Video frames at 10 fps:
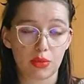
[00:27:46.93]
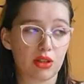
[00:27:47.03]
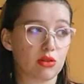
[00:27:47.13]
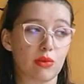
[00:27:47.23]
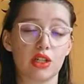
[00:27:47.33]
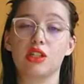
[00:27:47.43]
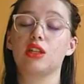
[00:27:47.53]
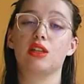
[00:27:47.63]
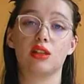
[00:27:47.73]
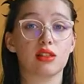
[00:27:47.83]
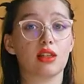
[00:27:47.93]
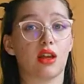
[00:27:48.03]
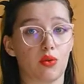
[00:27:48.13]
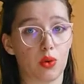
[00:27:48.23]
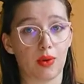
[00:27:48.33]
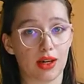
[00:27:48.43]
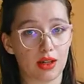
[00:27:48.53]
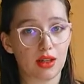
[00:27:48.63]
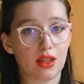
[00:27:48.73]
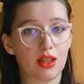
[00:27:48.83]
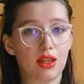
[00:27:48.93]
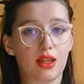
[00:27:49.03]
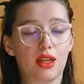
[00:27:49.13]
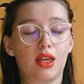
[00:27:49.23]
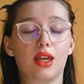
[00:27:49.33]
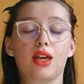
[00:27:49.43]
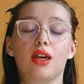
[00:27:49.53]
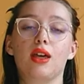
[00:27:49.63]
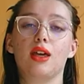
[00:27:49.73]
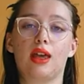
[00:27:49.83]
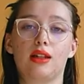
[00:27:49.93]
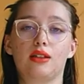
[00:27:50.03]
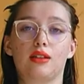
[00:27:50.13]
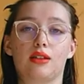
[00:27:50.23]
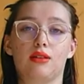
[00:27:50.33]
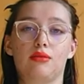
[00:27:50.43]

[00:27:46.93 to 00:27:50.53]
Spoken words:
because magic is everywhere. And